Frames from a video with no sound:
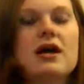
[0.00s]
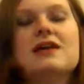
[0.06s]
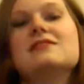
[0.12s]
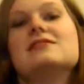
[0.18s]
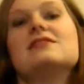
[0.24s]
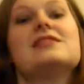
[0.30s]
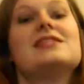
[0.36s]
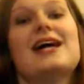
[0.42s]

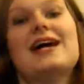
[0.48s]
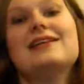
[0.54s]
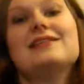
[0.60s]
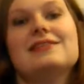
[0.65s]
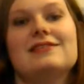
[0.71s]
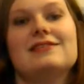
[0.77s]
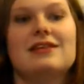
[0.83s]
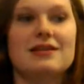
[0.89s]
his
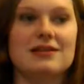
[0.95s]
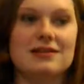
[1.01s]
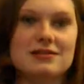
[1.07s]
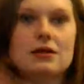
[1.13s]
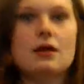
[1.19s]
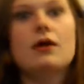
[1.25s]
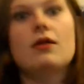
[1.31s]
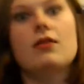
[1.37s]
descendant
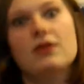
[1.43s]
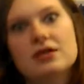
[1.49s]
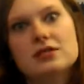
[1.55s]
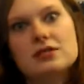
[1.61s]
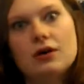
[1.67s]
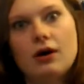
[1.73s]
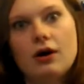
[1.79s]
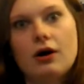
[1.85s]
is
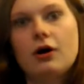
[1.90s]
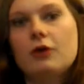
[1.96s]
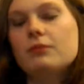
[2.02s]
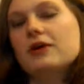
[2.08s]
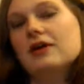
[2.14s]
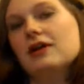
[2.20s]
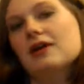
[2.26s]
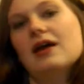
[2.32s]
this
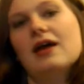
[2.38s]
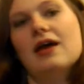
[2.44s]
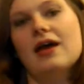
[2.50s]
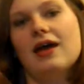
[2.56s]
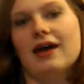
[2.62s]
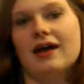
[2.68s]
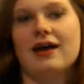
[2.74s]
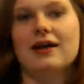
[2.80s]
cop, and
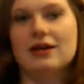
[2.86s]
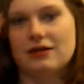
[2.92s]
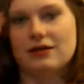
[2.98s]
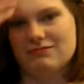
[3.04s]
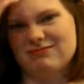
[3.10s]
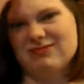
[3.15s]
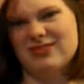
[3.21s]
it kind of,